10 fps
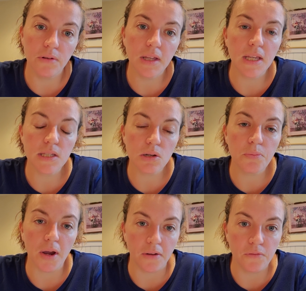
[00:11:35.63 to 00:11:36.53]
They get so
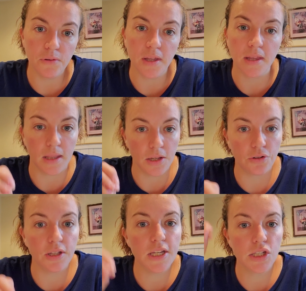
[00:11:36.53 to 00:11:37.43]
prideful that they
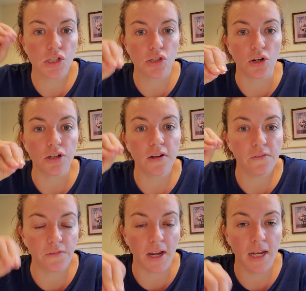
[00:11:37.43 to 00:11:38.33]
literally start
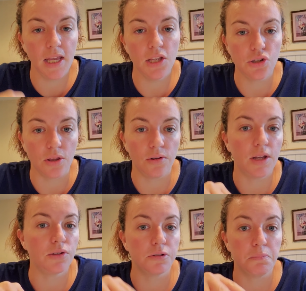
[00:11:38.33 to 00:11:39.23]
fighting each other,
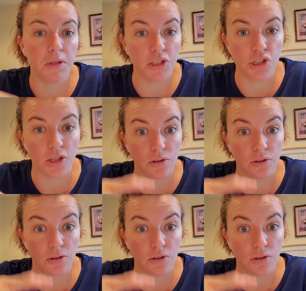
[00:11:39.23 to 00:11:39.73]
and there's bloodshed.